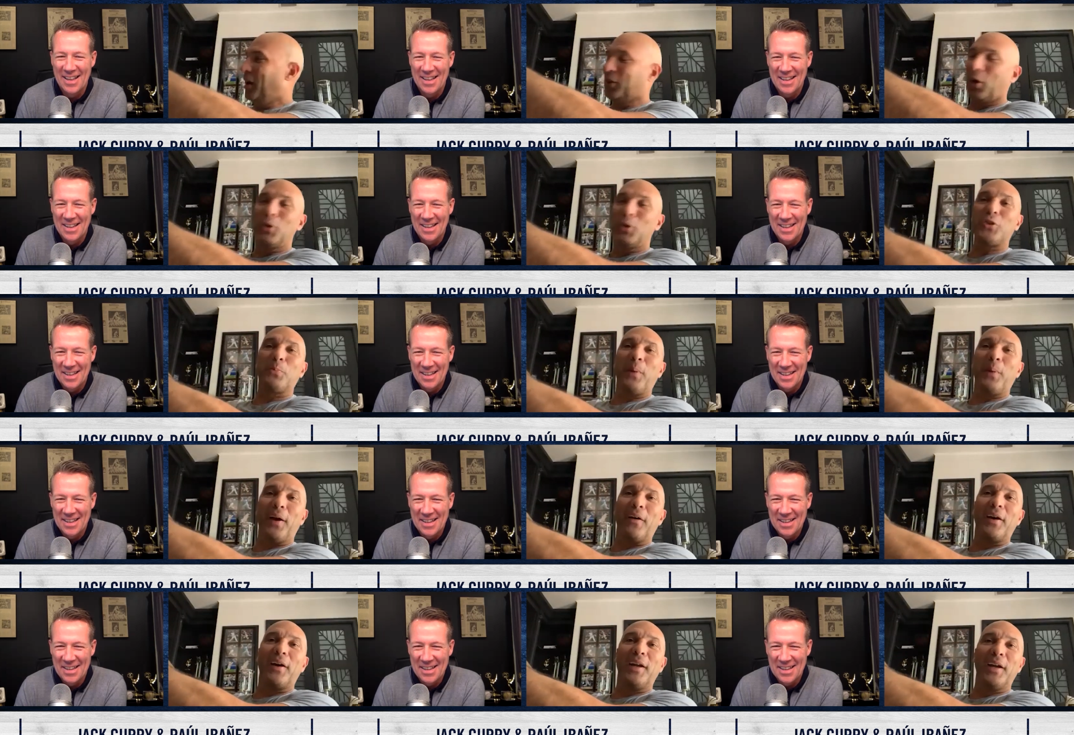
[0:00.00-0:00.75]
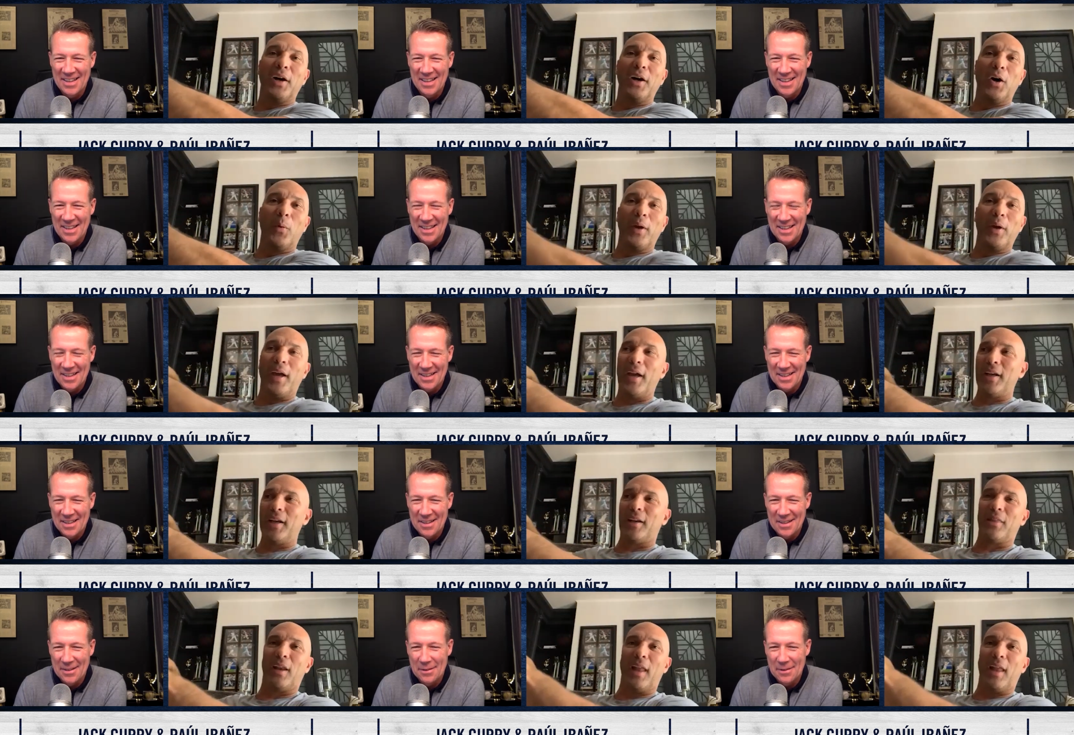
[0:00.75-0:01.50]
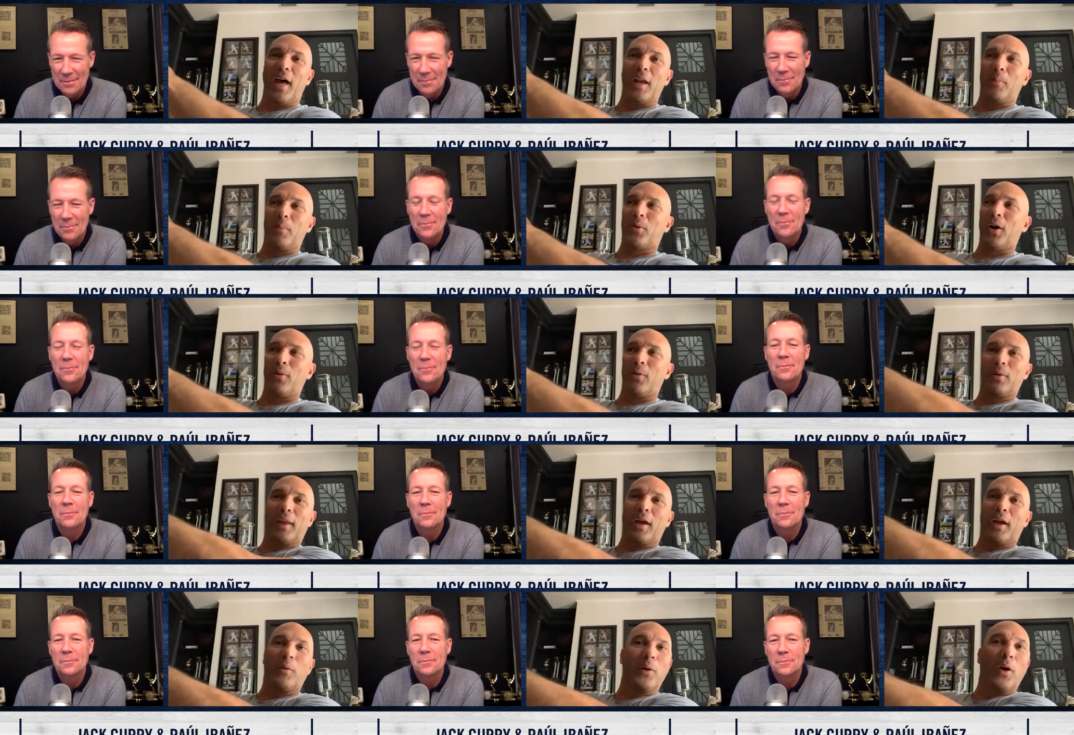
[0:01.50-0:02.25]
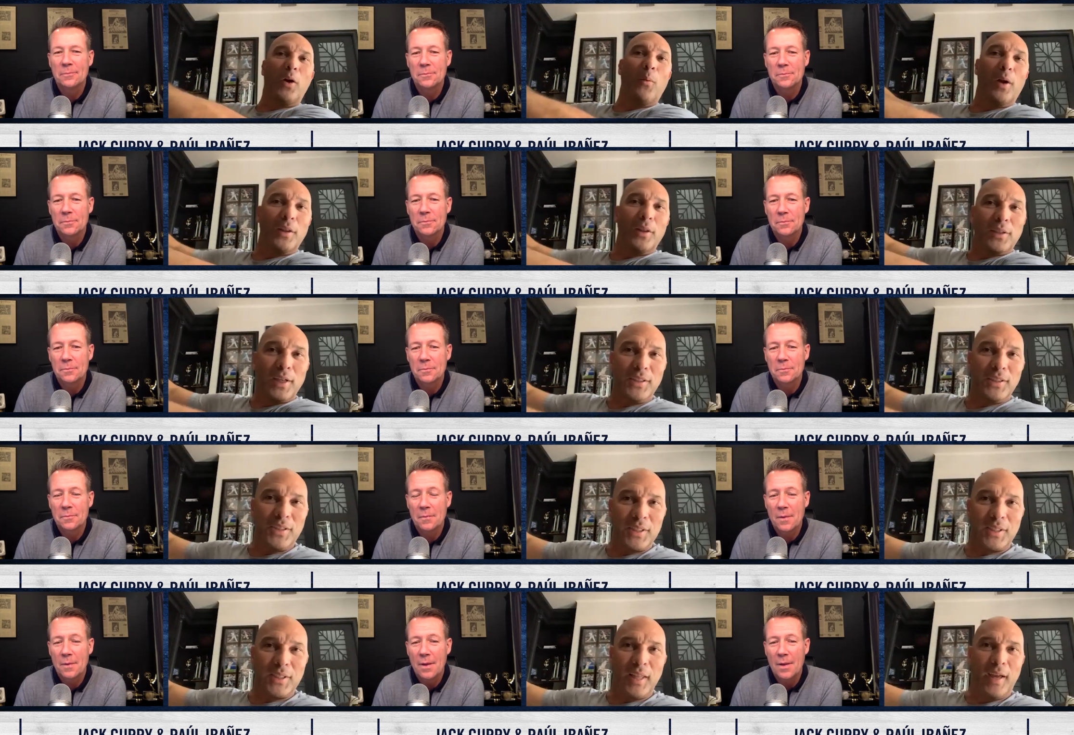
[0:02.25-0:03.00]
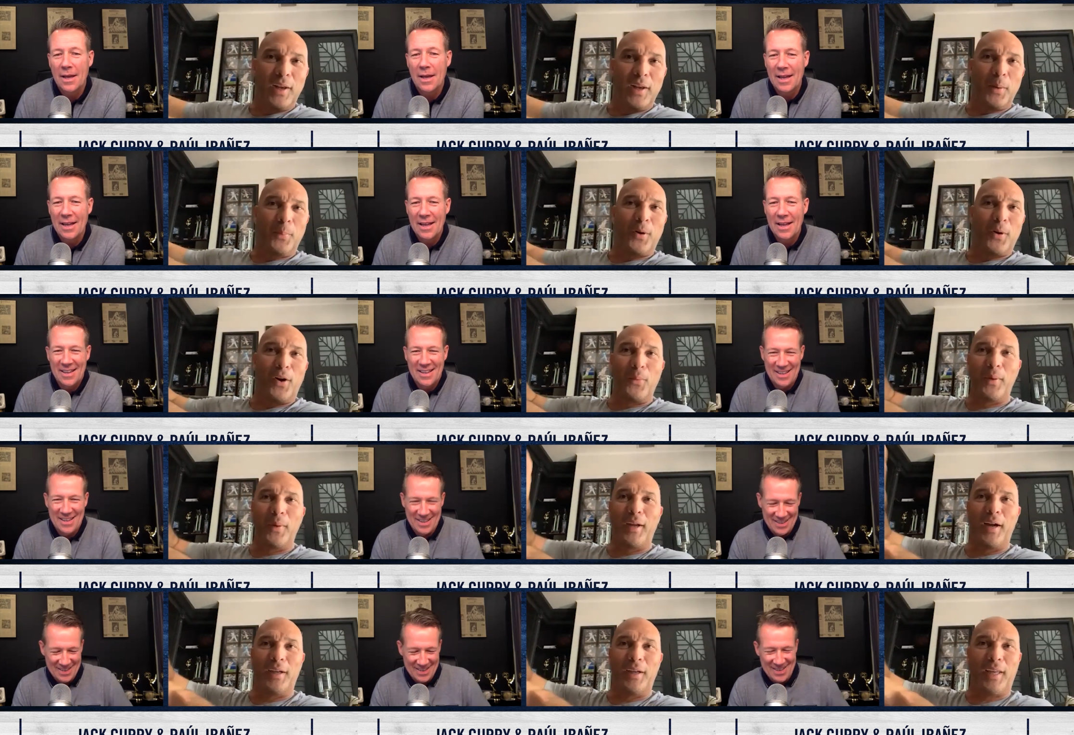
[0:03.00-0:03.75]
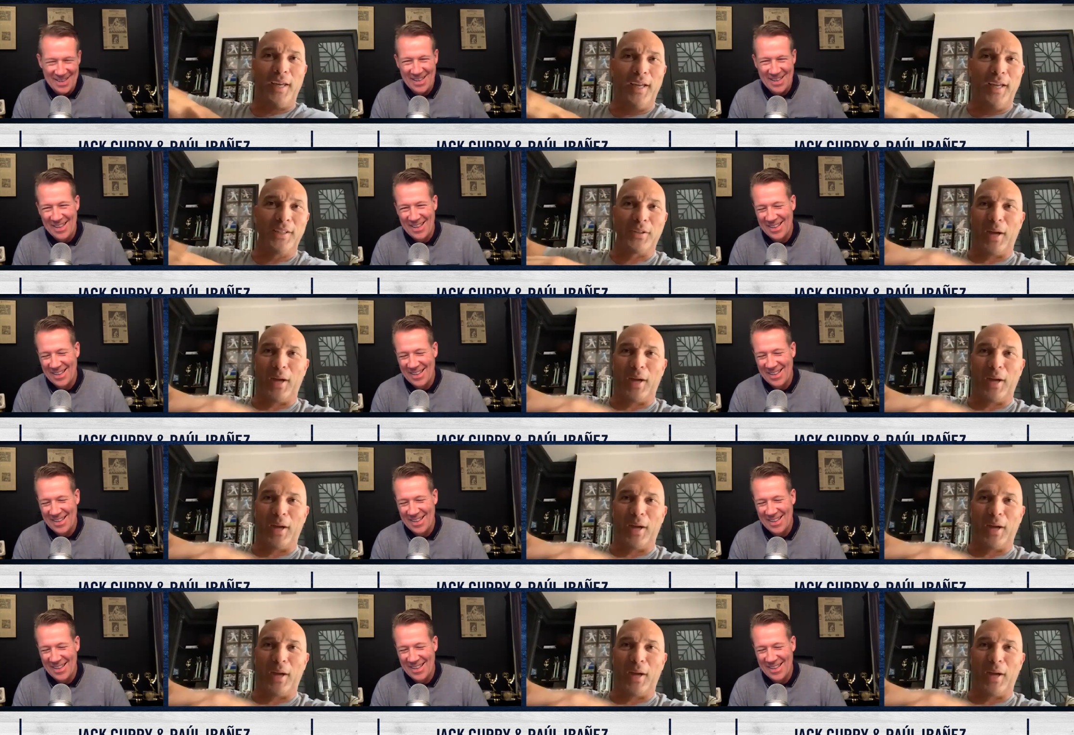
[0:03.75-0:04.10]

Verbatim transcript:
Speaker 1: Coach Barry Hill. We handed the lineup card. We're like, we don't want to touch this lineup card. We got kids. We